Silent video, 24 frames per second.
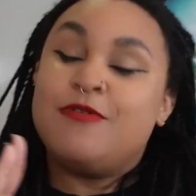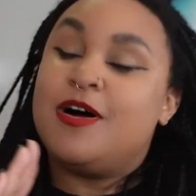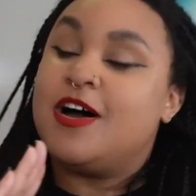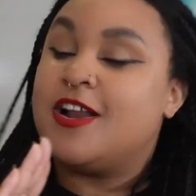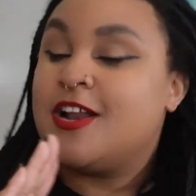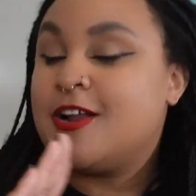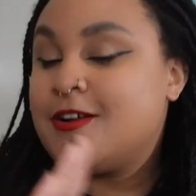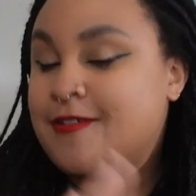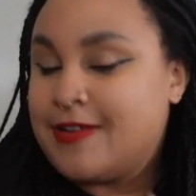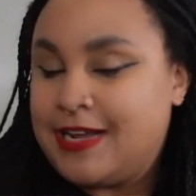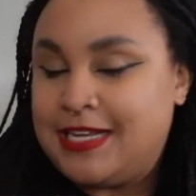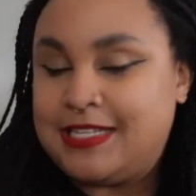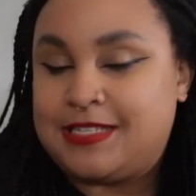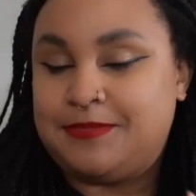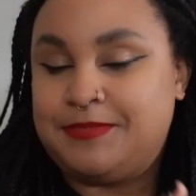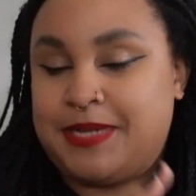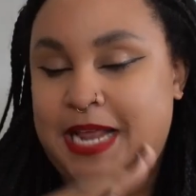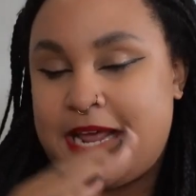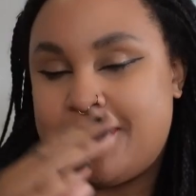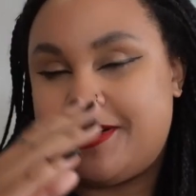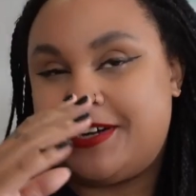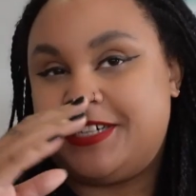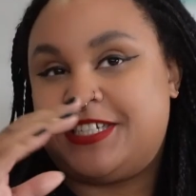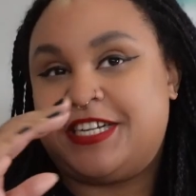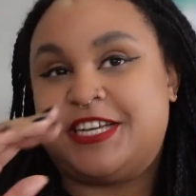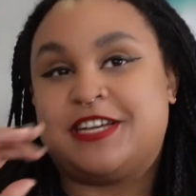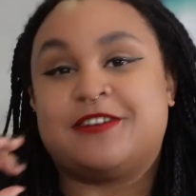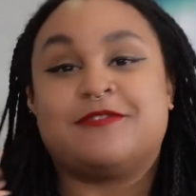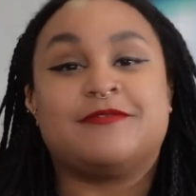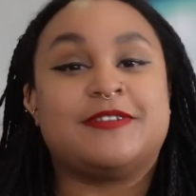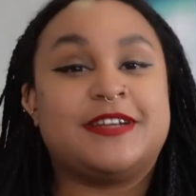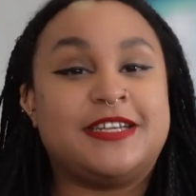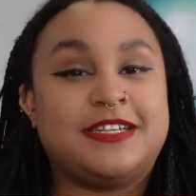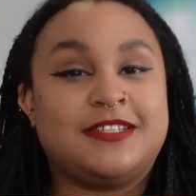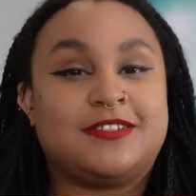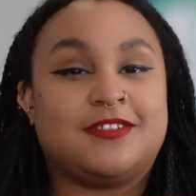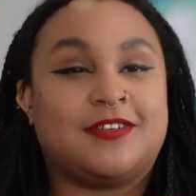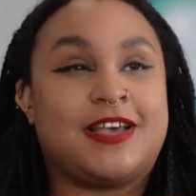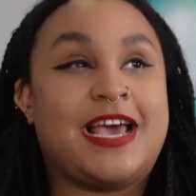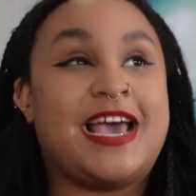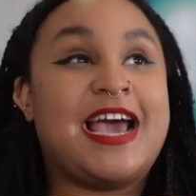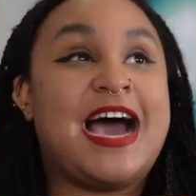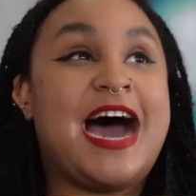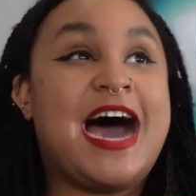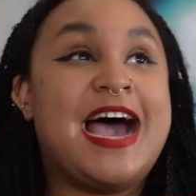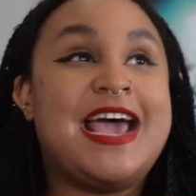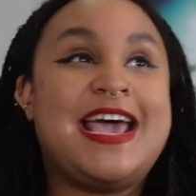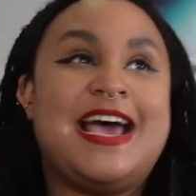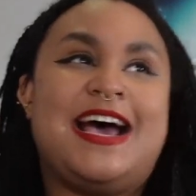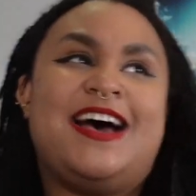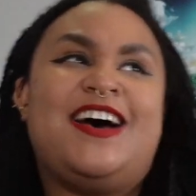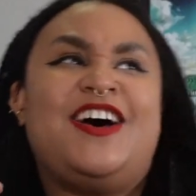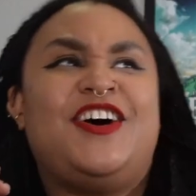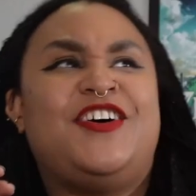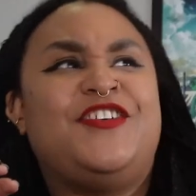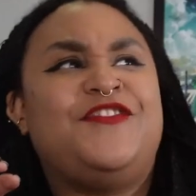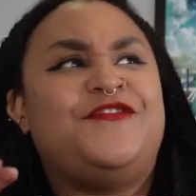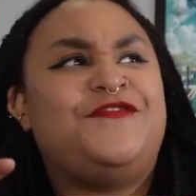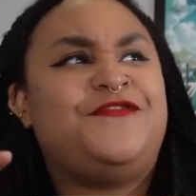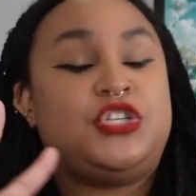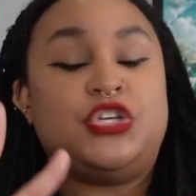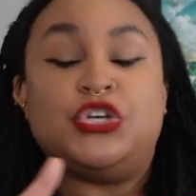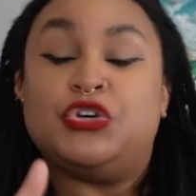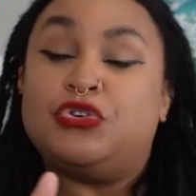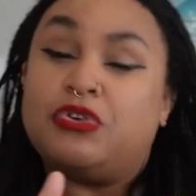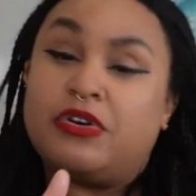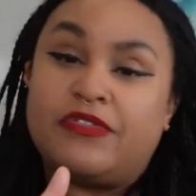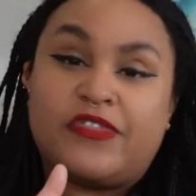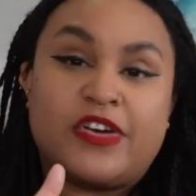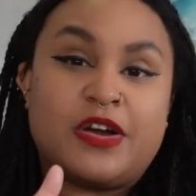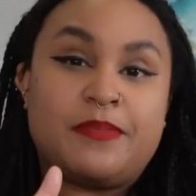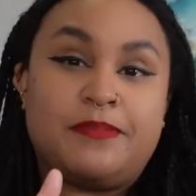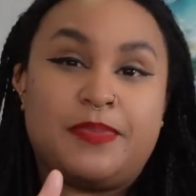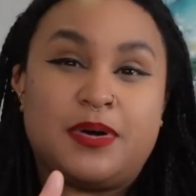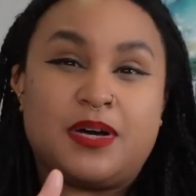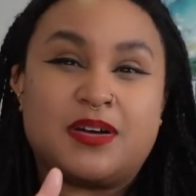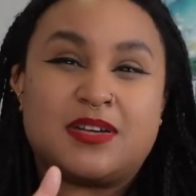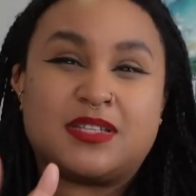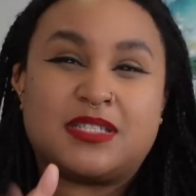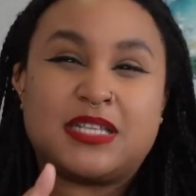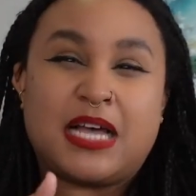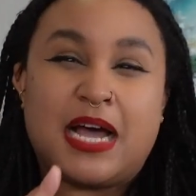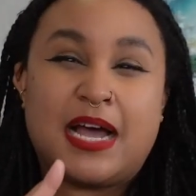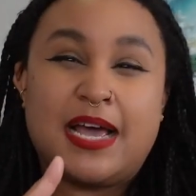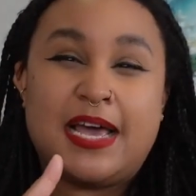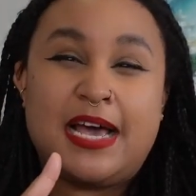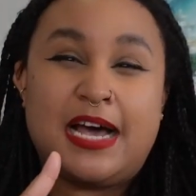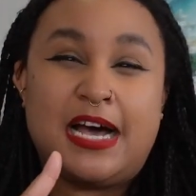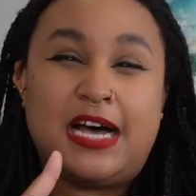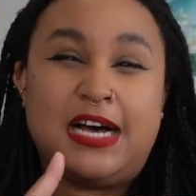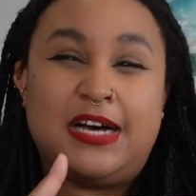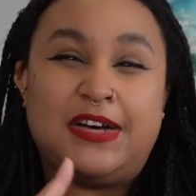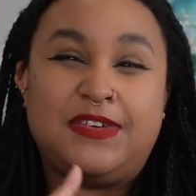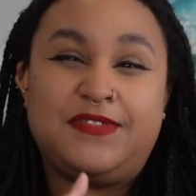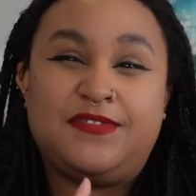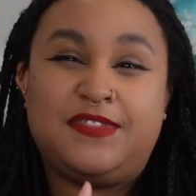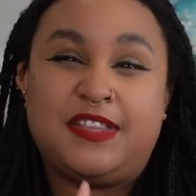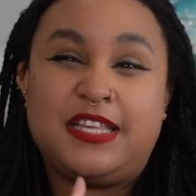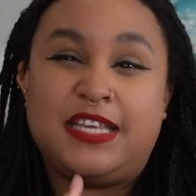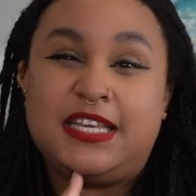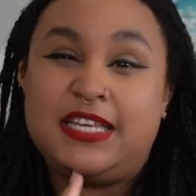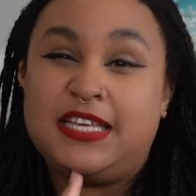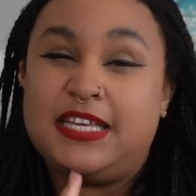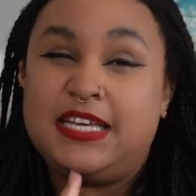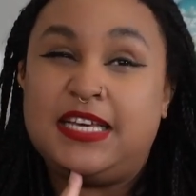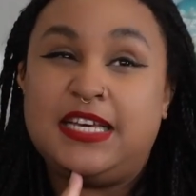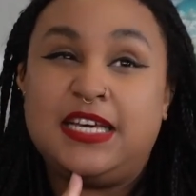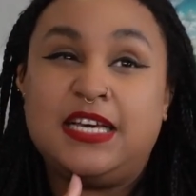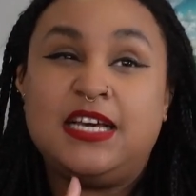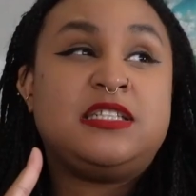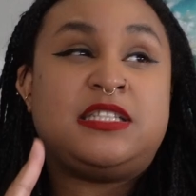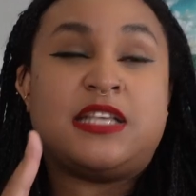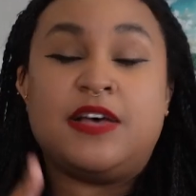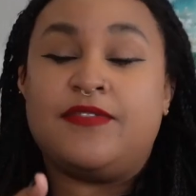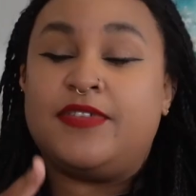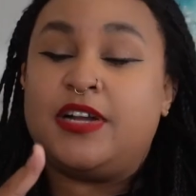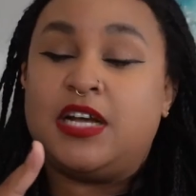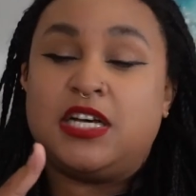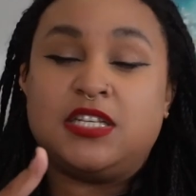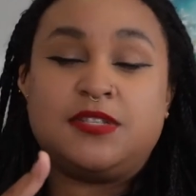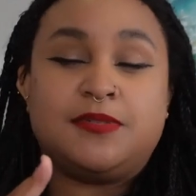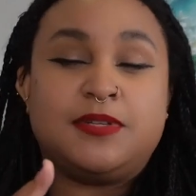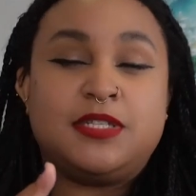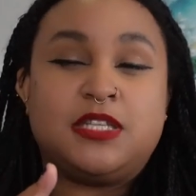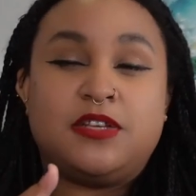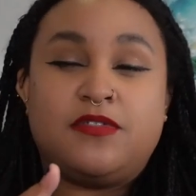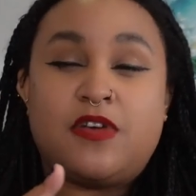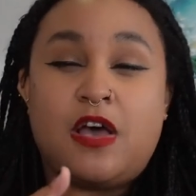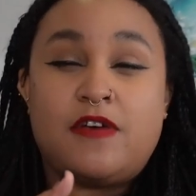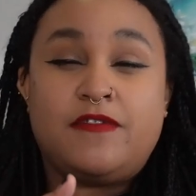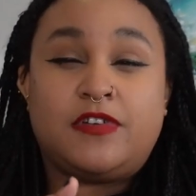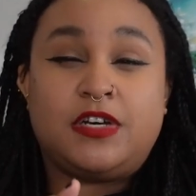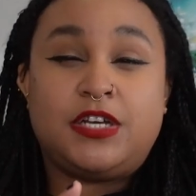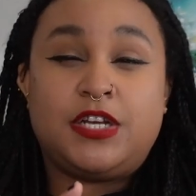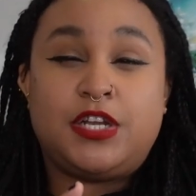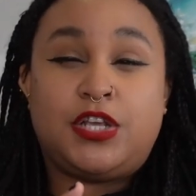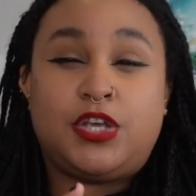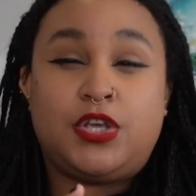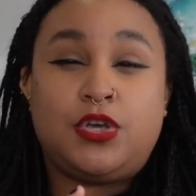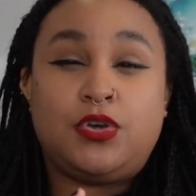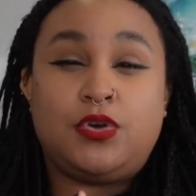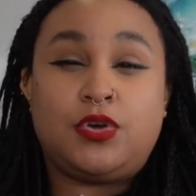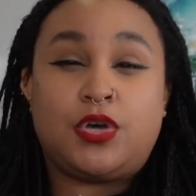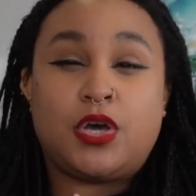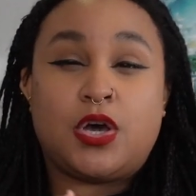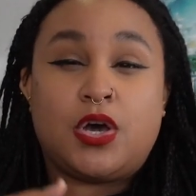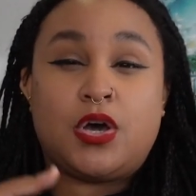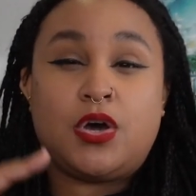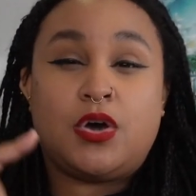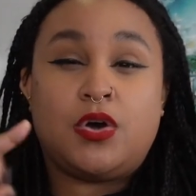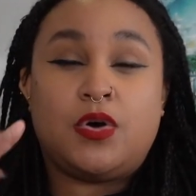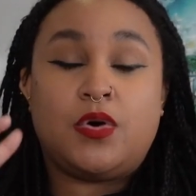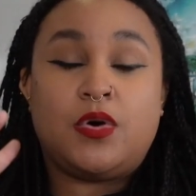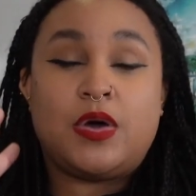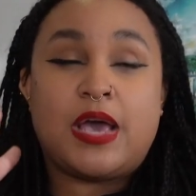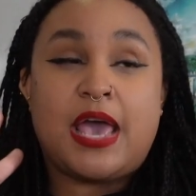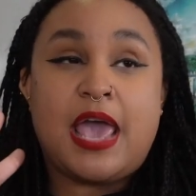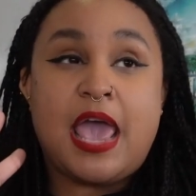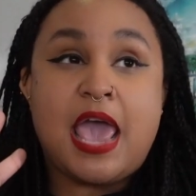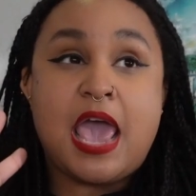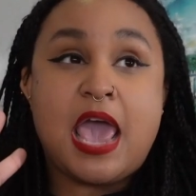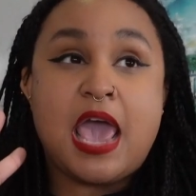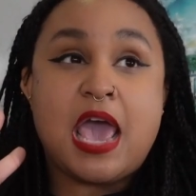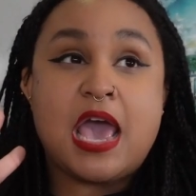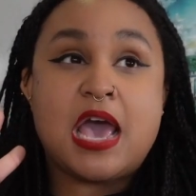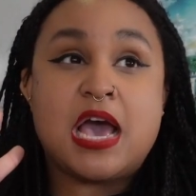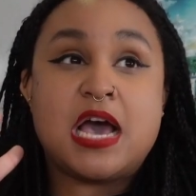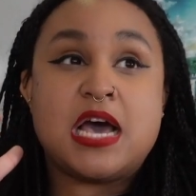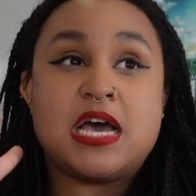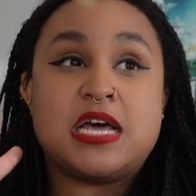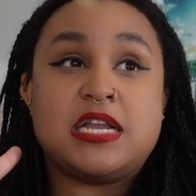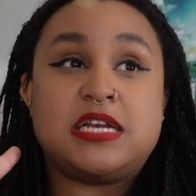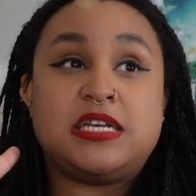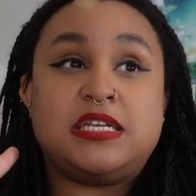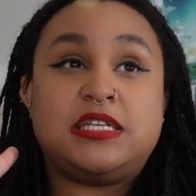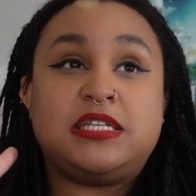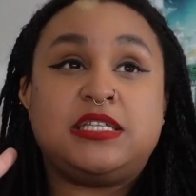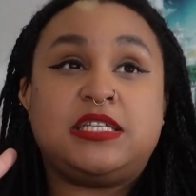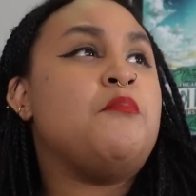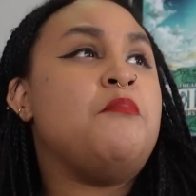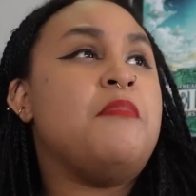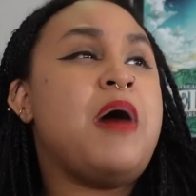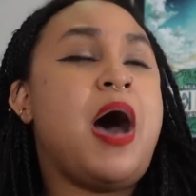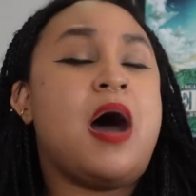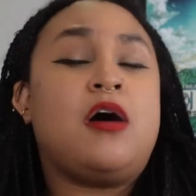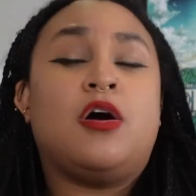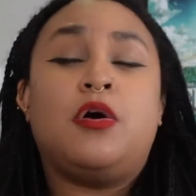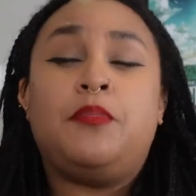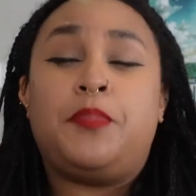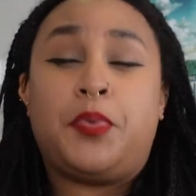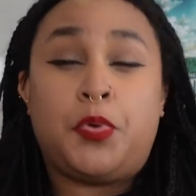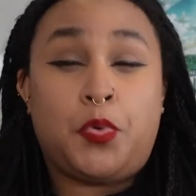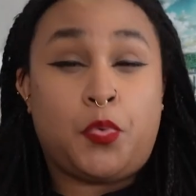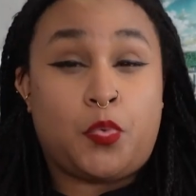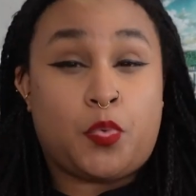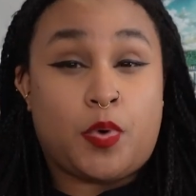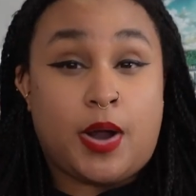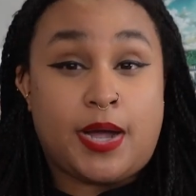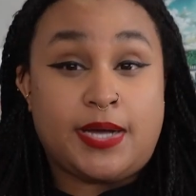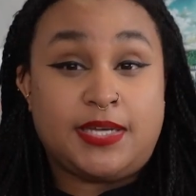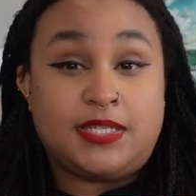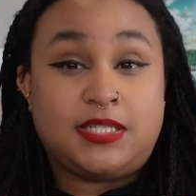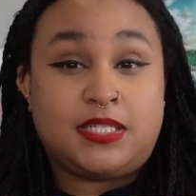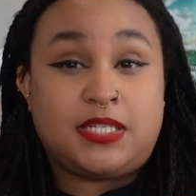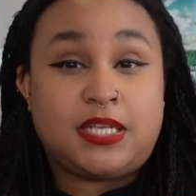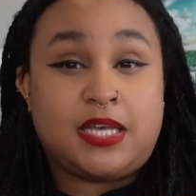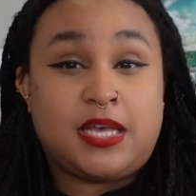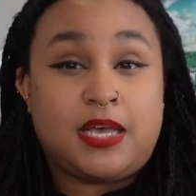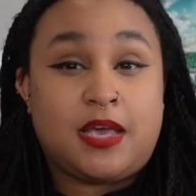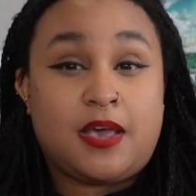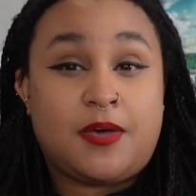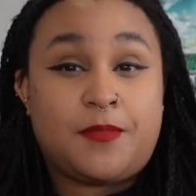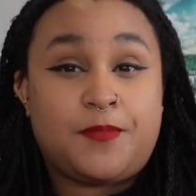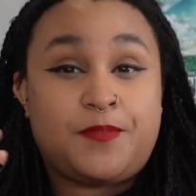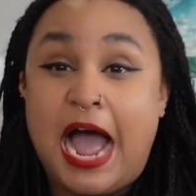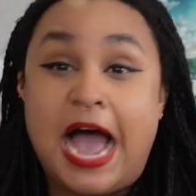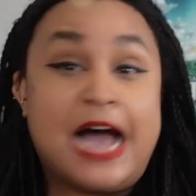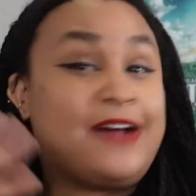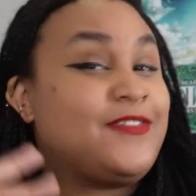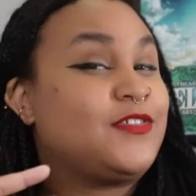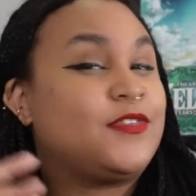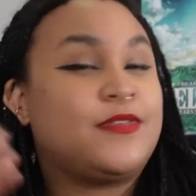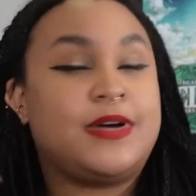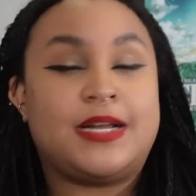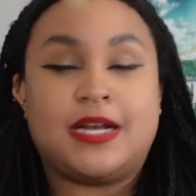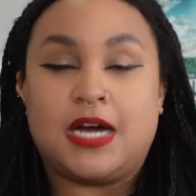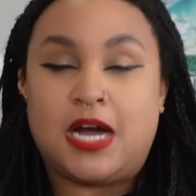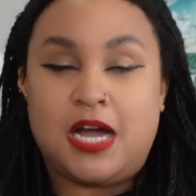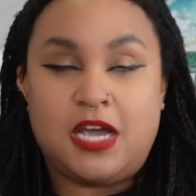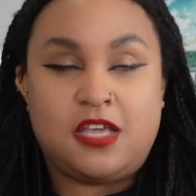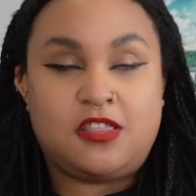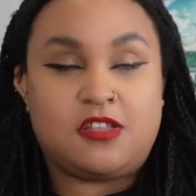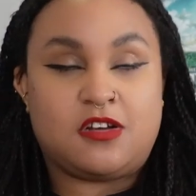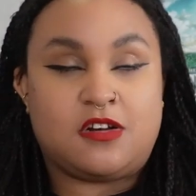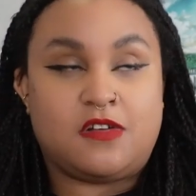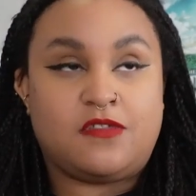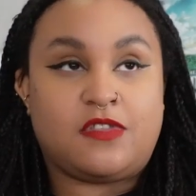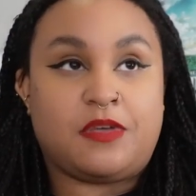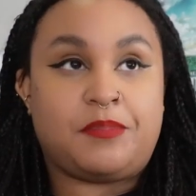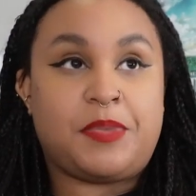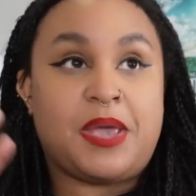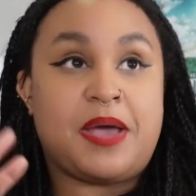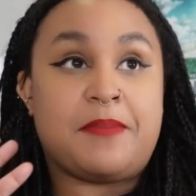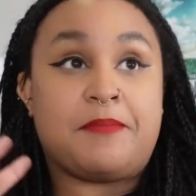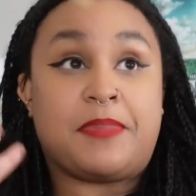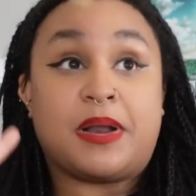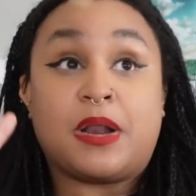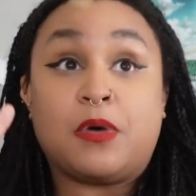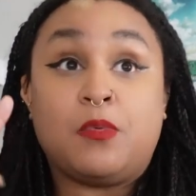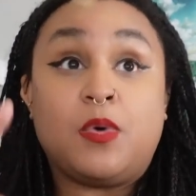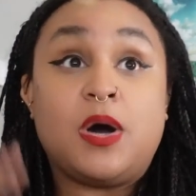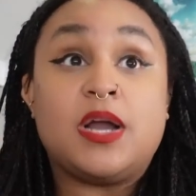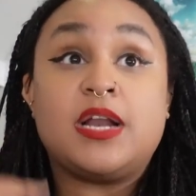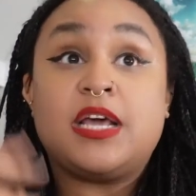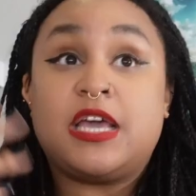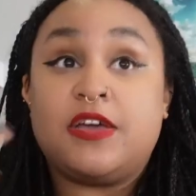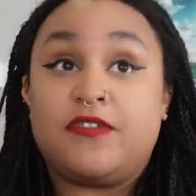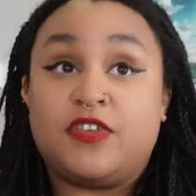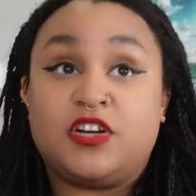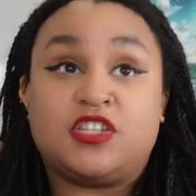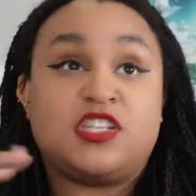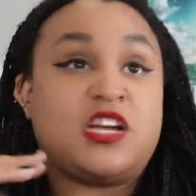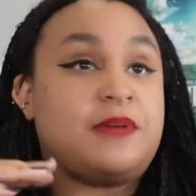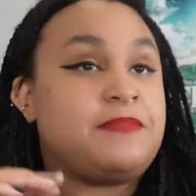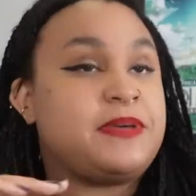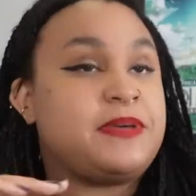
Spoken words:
want to read some Taylor Jenkins Reads, okay? I have two of her books. I have the Seven Husbands of Evelyn Hugo and Malibu Rising. I haven't read either of them yet, but I want to give her a shot